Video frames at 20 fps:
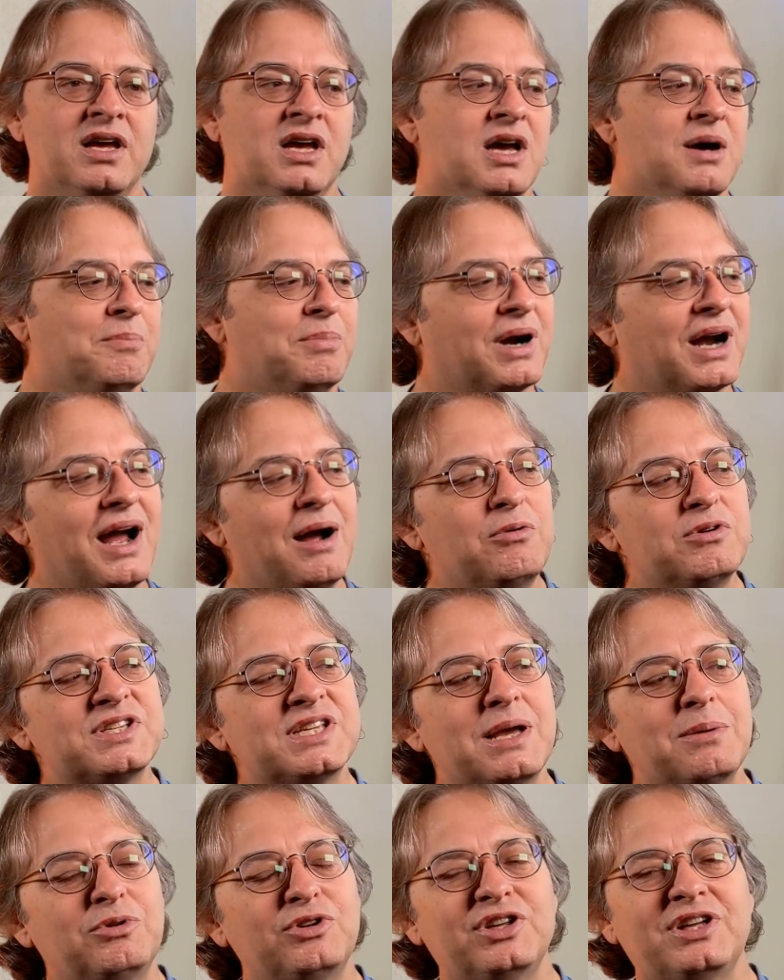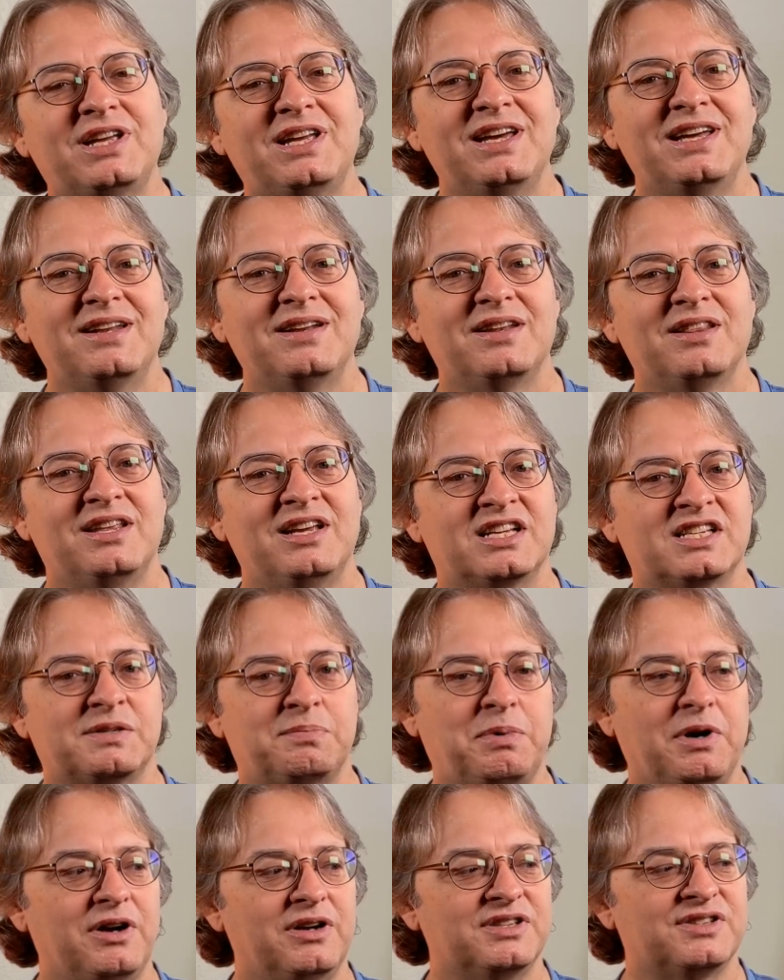But I was able to get the
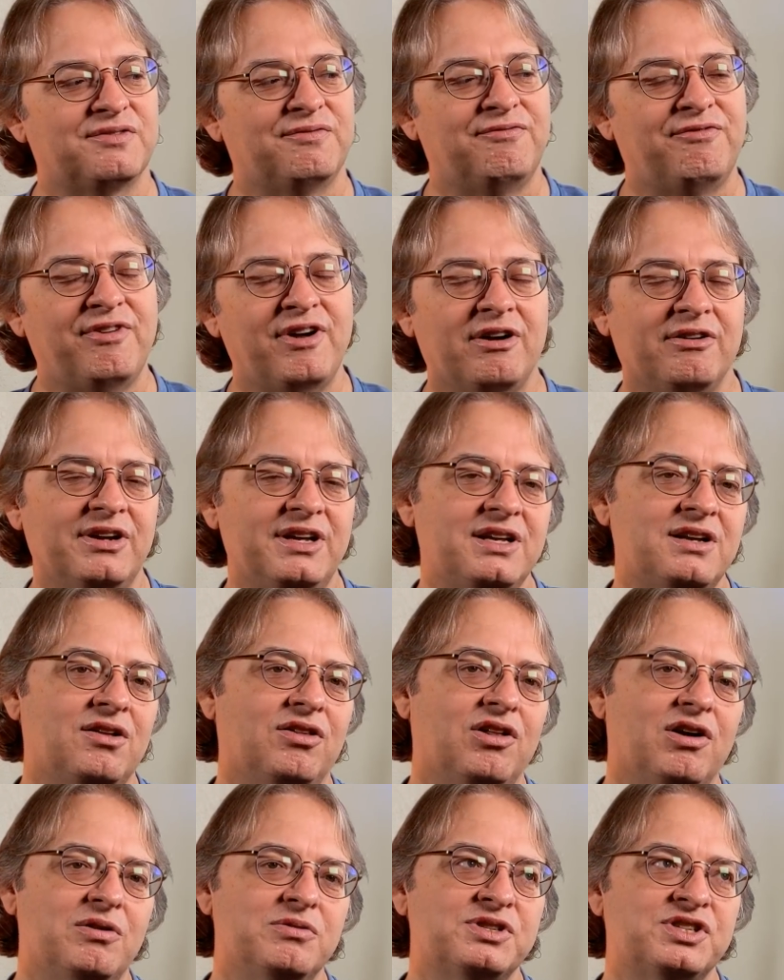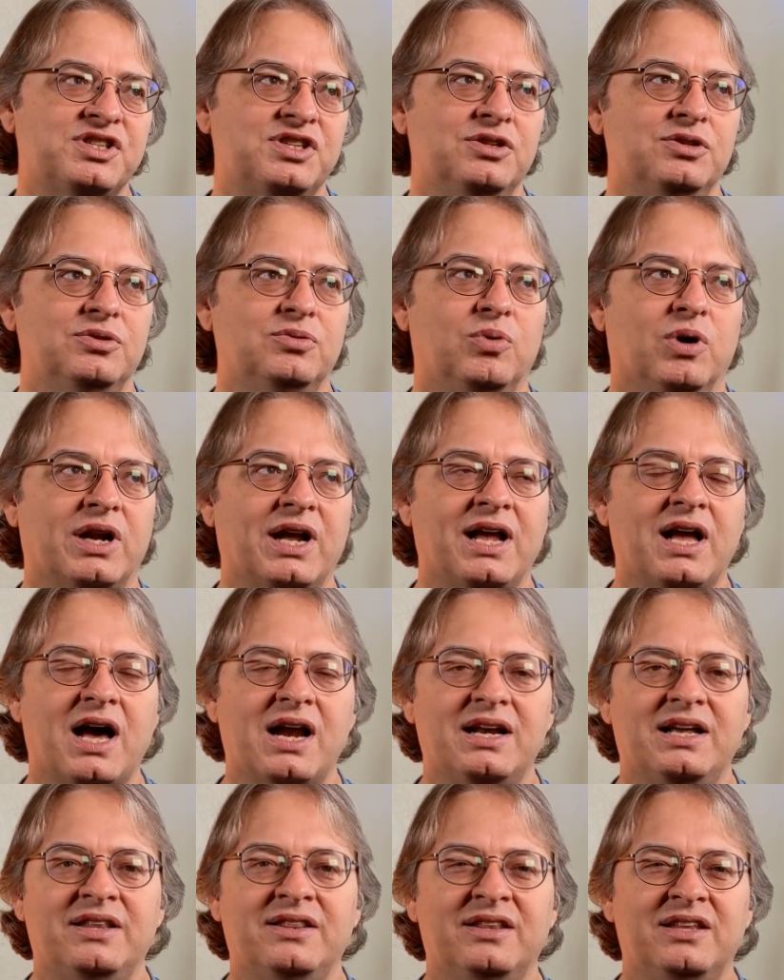experience very close to what I got
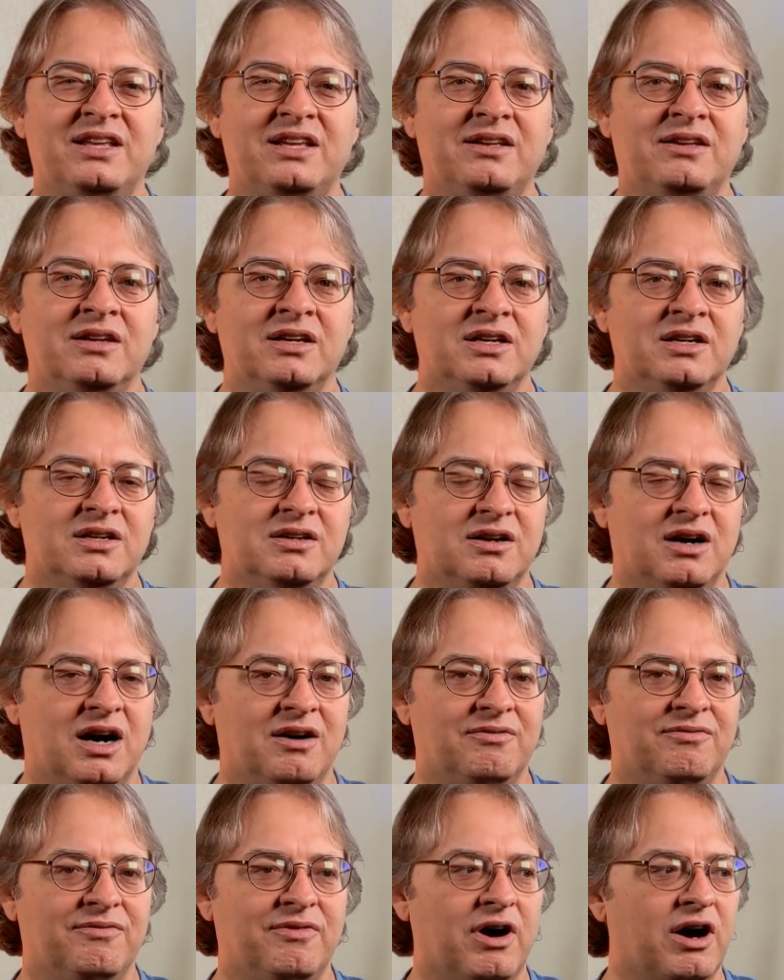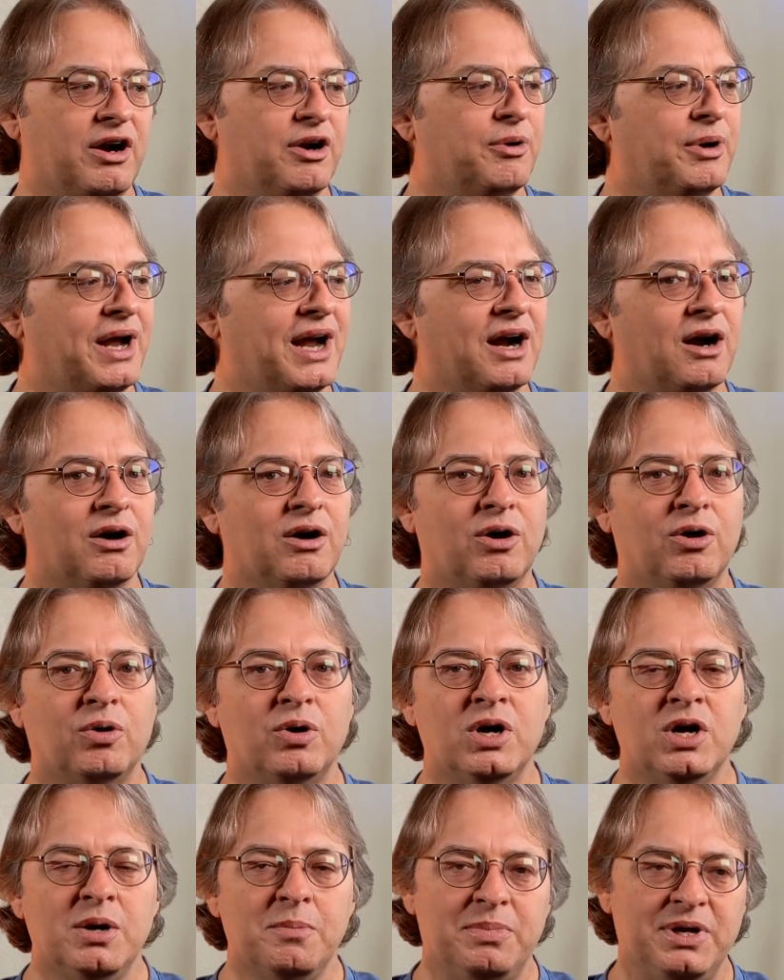in the Vario Aero,
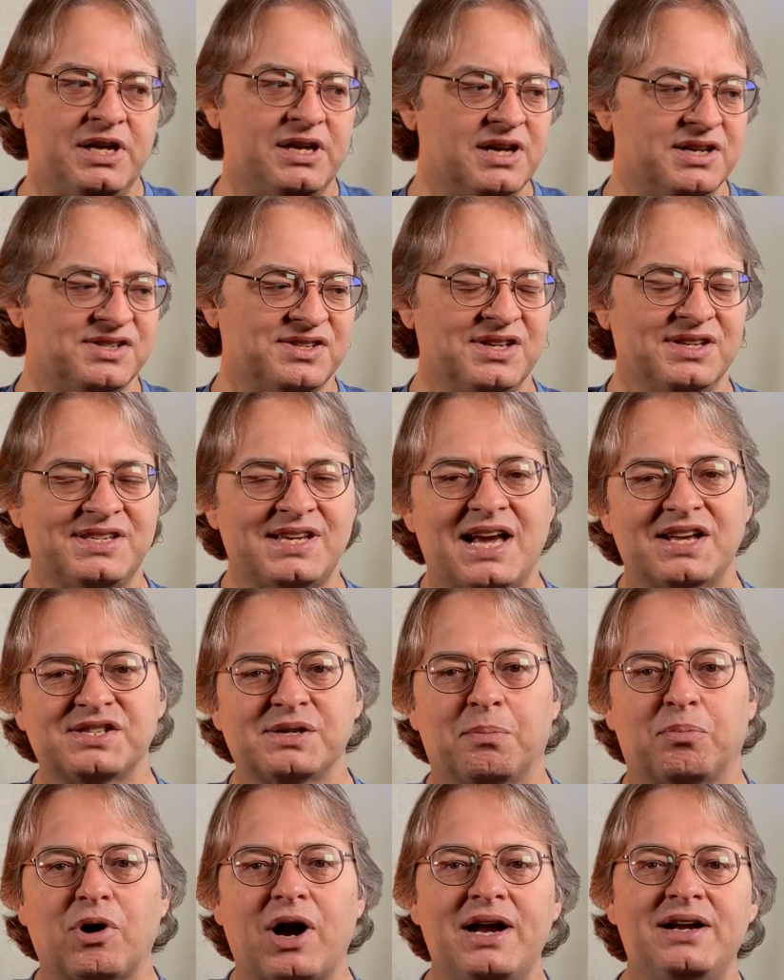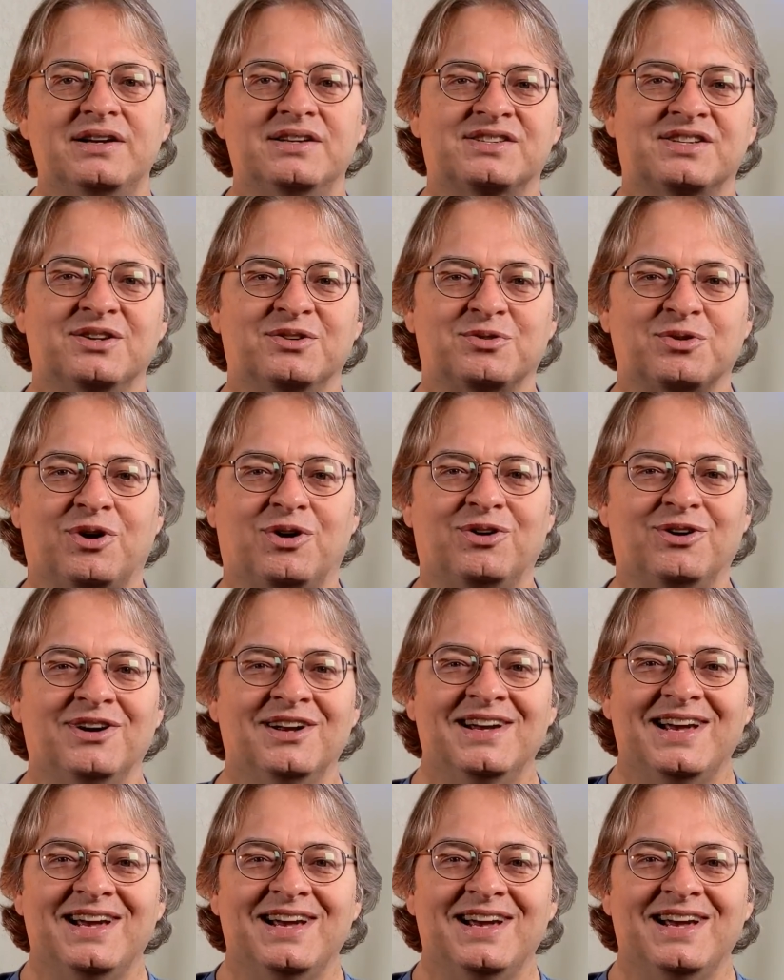because this has a brightness controller.